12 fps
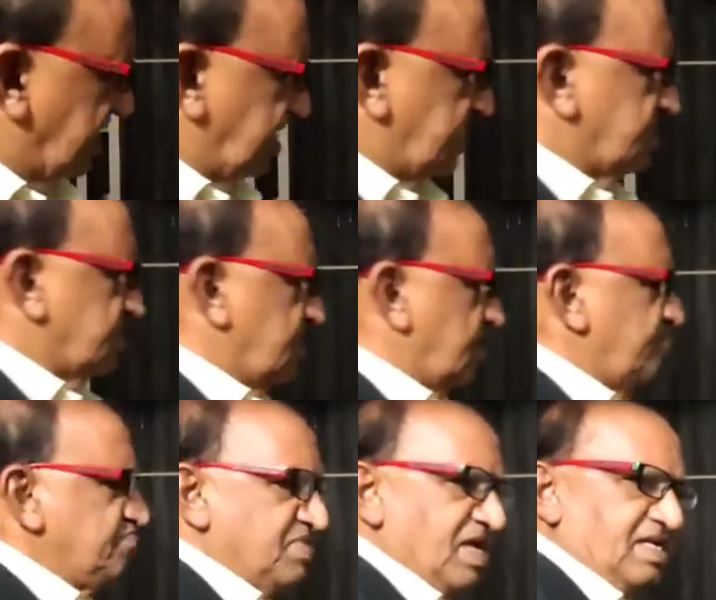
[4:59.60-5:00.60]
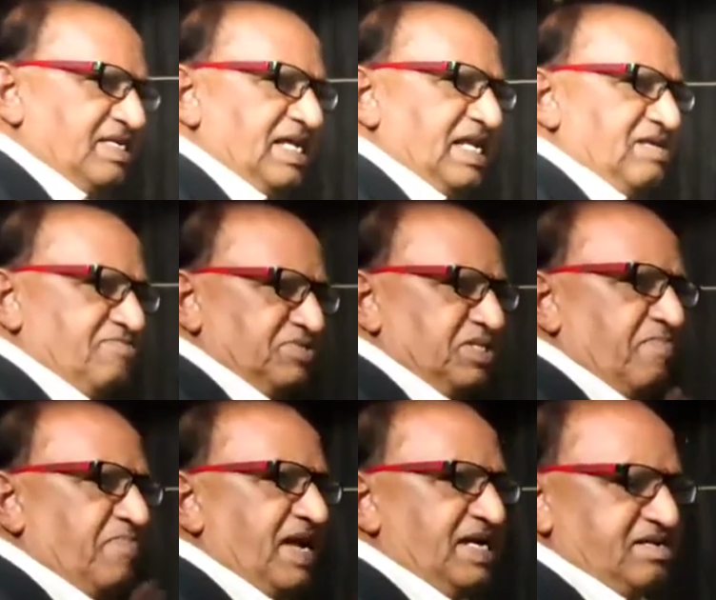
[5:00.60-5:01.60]
in dealing with the
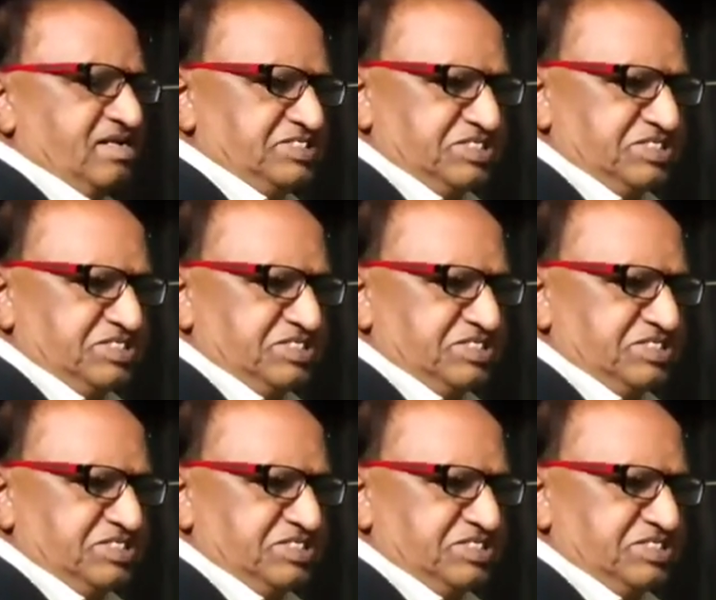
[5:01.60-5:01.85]
practical